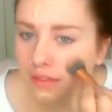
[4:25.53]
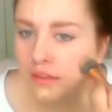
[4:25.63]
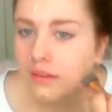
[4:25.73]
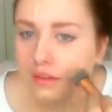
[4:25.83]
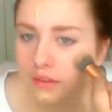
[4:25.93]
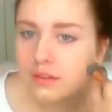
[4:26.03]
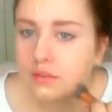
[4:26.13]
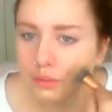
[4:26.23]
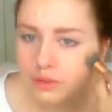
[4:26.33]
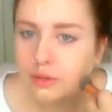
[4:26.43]
The
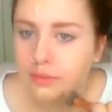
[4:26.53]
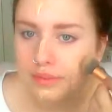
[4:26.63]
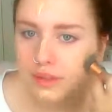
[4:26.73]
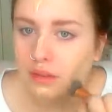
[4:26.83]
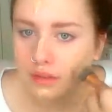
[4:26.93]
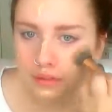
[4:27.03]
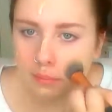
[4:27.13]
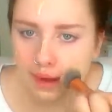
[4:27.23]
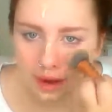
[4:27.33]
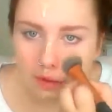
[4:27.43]
little blurb thing on
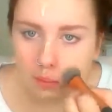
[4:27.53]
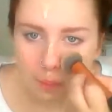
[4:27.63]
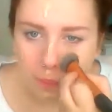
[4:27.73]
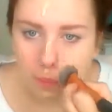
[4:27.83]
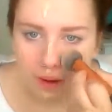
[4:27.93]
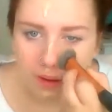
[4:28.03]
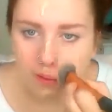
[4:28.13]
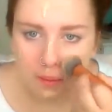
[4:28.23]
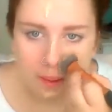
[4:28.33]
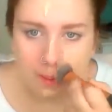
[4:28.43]
the back
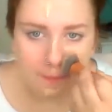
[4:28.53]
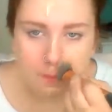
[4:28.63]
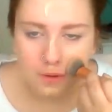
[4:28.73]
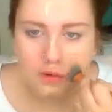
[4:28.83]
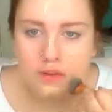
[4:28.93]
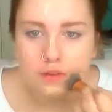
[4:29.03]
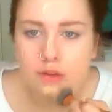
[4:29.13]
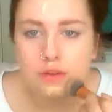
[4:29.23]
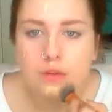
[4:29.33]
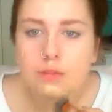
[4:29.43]
while I'm trying to
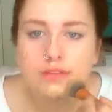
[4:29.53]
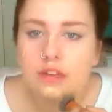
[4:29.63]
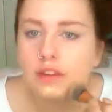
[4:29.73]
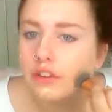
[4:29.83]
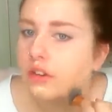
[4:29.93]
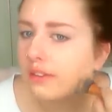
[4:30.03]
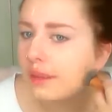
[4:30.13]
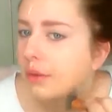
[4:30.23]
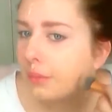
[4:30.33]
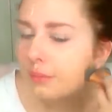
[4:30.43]
do my foundation at the
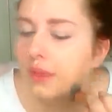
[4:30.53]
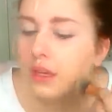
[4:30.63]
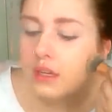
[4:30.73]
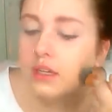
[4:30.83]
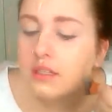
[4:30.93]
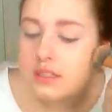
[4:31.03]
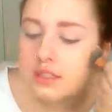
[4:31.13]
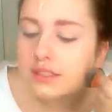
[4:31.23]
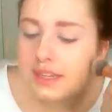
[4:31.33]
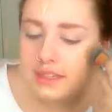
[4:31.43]
same time.
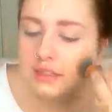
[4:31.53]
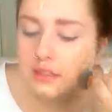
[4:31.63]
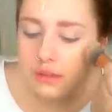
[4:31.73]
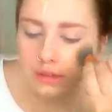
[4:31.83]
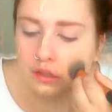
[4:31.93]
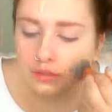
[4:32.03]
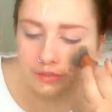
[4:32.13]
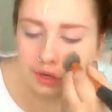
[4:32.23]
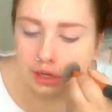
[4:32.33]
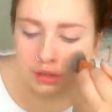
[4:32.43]
So it says,
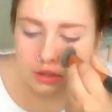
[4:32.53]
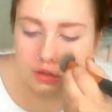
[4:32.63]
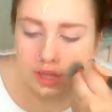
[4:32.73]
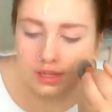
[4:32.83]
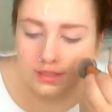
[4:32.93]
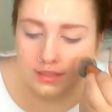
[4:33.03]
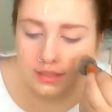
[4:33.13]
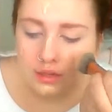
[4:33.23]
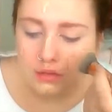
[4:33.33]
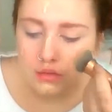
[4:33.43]
oil-free,
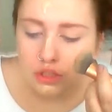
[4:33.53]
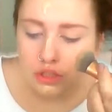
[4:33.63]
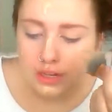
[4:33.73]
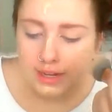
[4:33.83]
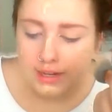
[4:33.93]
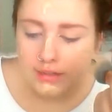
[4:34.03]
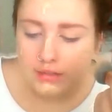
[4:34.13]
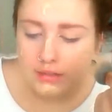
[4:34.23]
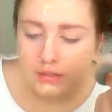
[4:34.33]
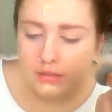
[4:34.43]
long-lasting, ultra-light
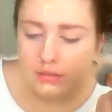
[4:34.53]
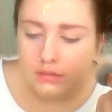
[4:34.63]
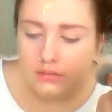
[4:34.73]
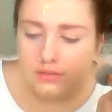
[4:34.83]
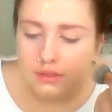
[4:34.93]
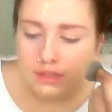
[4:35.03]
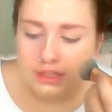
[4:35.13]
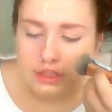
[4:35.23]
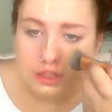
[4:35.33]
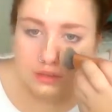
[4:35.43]

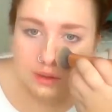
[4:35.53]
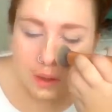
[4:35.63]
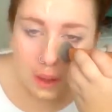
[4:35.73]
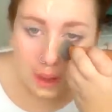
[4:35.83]
foundation.